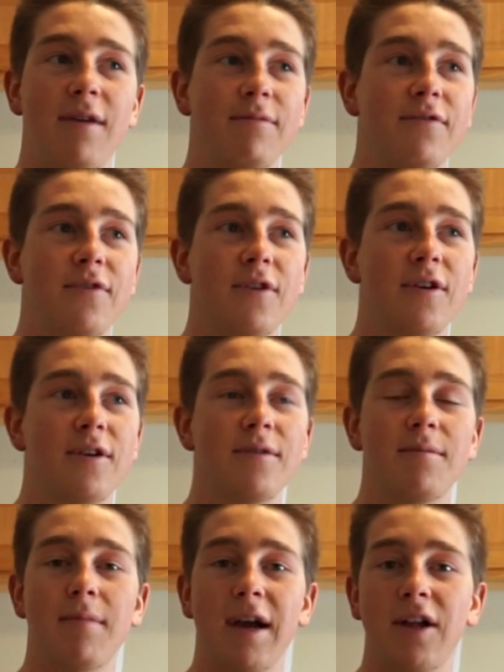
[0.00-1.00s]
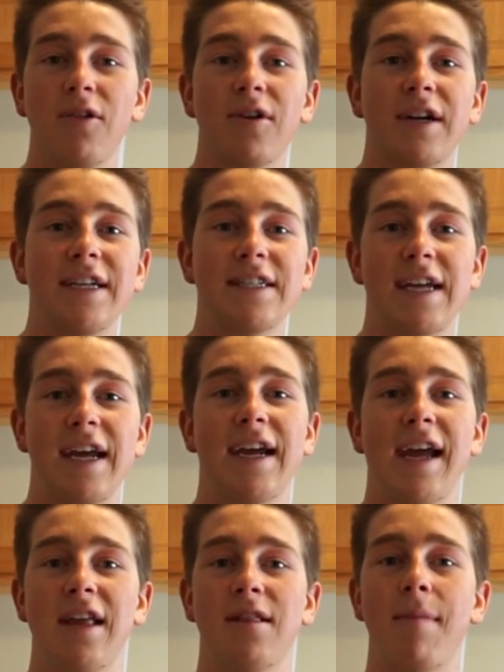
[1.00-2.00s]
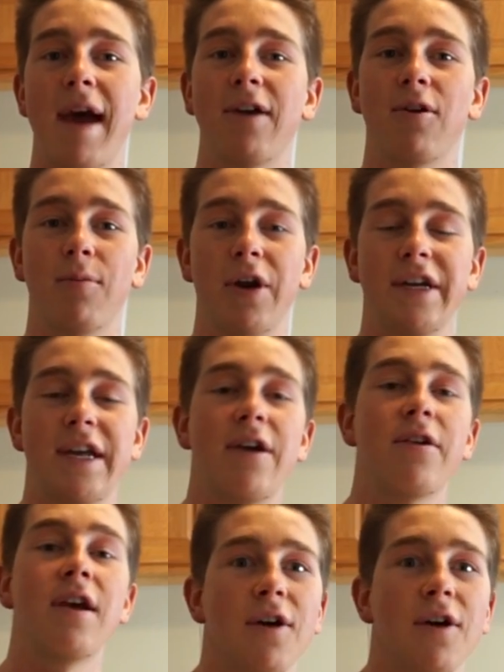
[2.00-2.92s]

for my caloric intake and the macro breakdown.